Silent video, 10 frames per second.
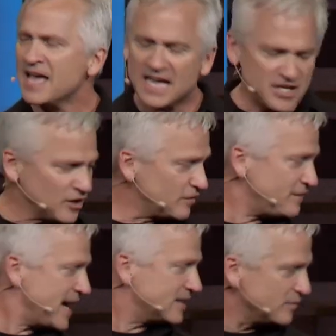And you know, the
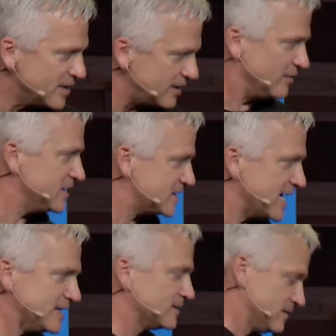fact of the matter is
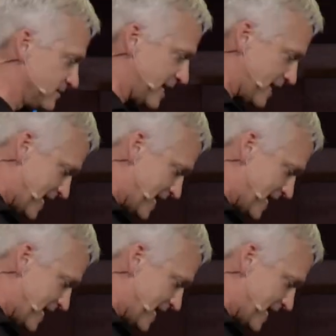that that